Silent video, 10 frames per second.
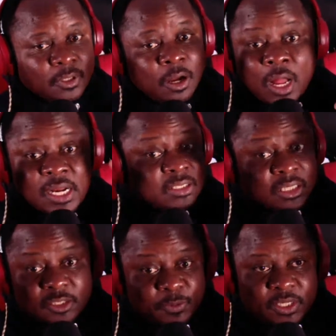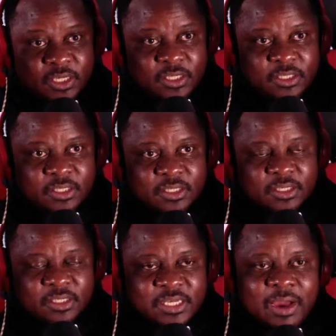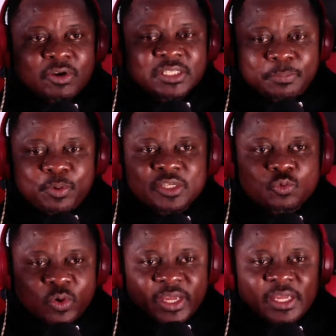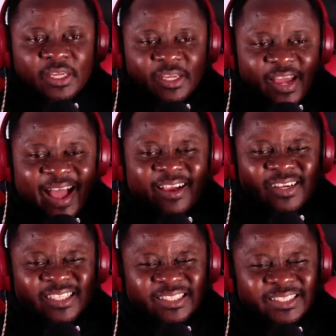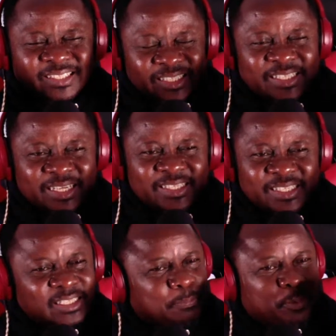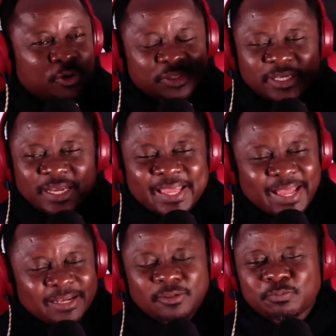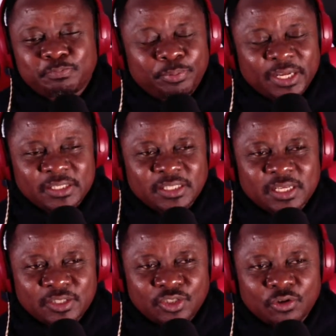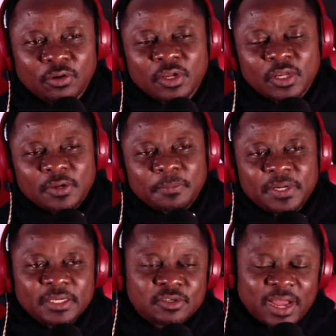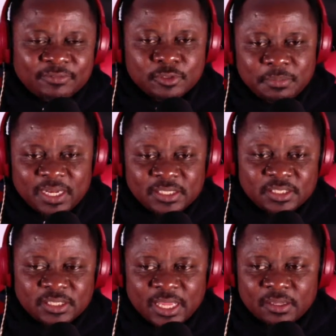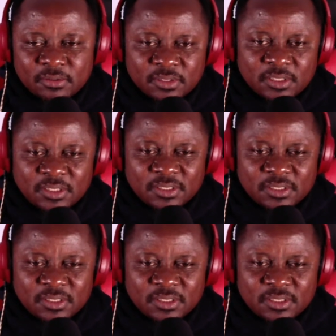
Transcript: Honestly speaking, that was the point where I got gritted teeth, punch, like I had to break this girl's jaw. But then you have to manage it. Like, okay,